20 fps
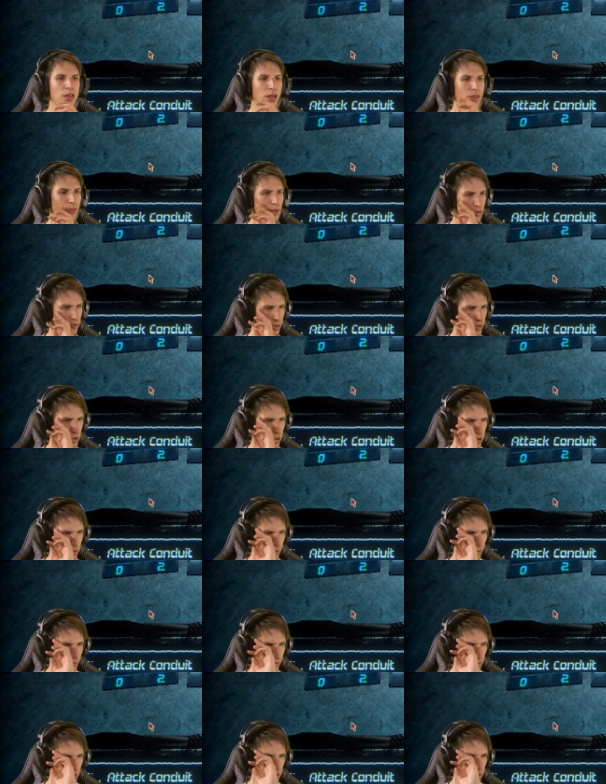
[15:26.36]
Other creatures
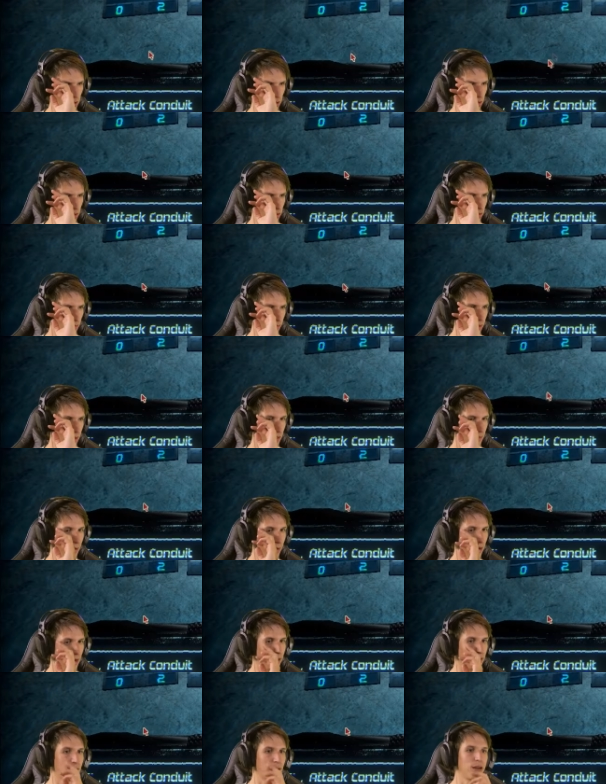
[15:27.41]
within the circuit completed
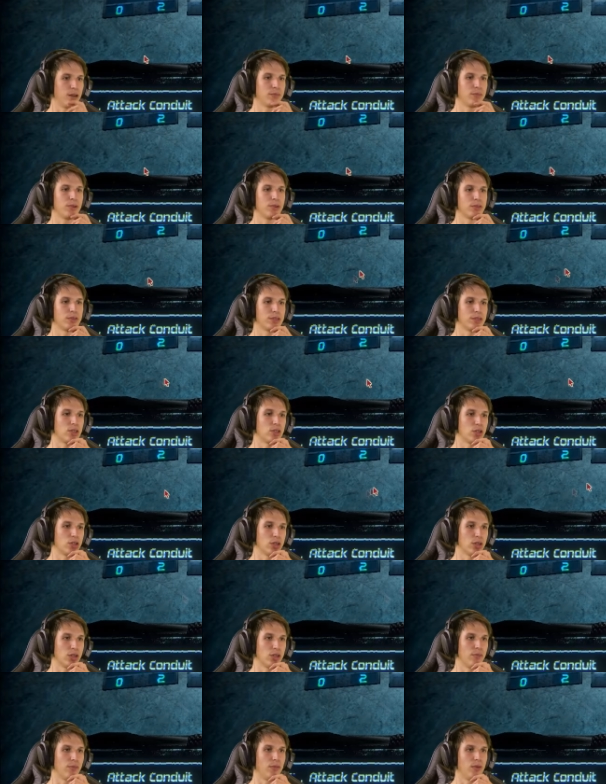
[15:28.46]
by a card bearing this
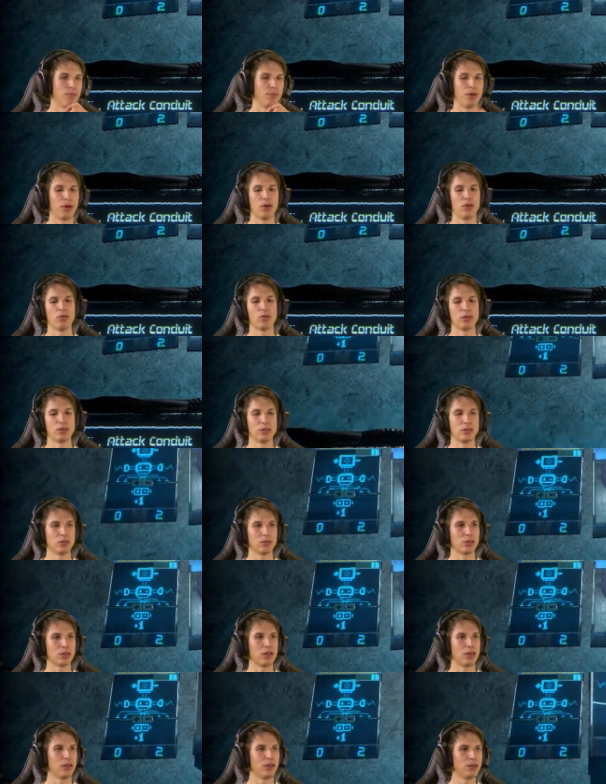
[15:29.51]
digit in one power.
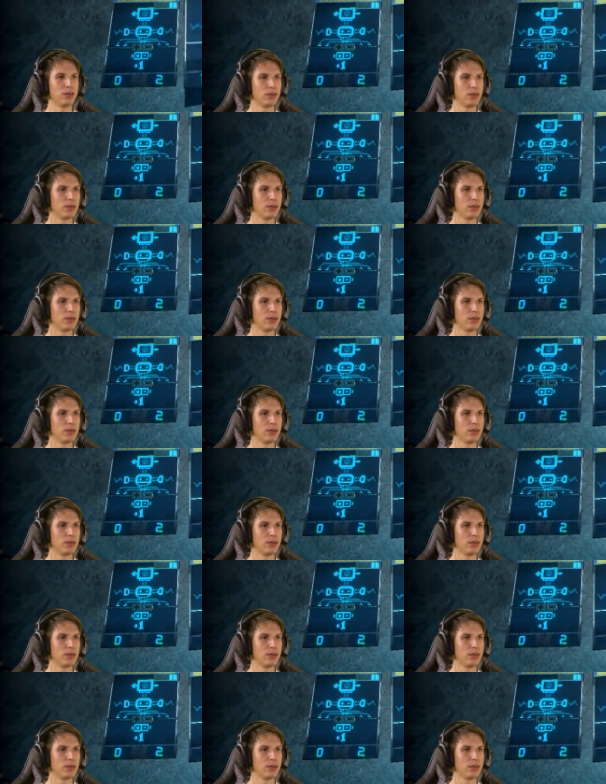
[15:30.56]
Okay.